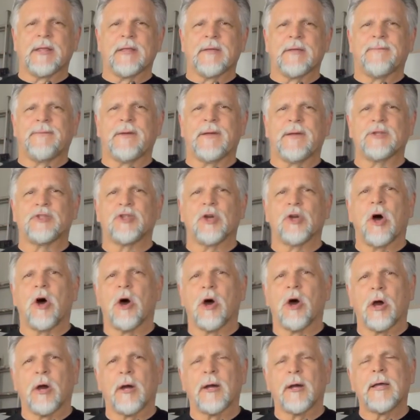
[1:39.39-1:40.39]
The fish
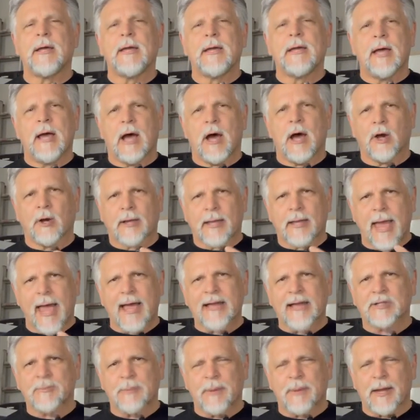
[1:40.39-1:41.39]
are, are
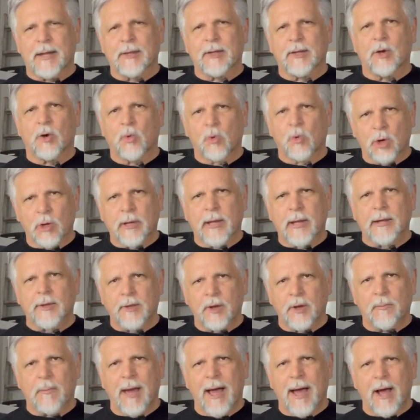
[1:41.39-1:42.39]
gasping, they're working
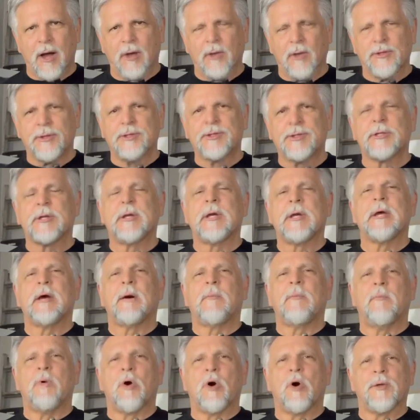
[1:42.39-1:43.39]
their mouths
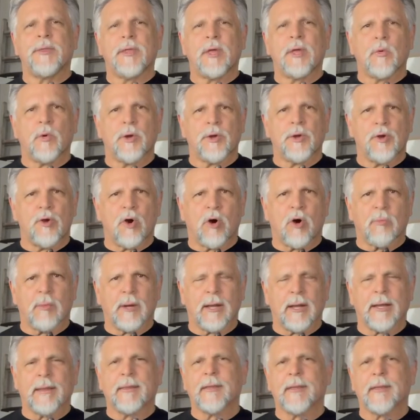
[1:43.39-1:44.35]
more than they would normally.